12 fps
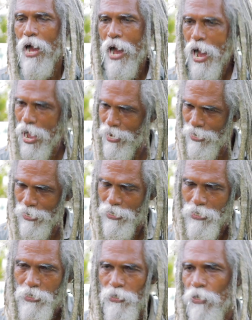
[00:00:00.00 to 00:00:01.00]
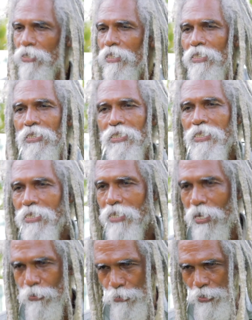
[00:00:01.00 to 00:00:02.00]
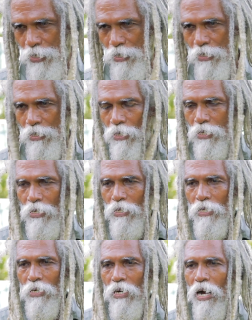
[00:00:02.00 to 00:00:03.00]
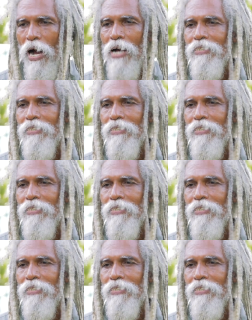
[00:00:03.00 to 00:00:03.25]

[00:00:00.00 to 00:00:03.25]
I doesn't see it that way.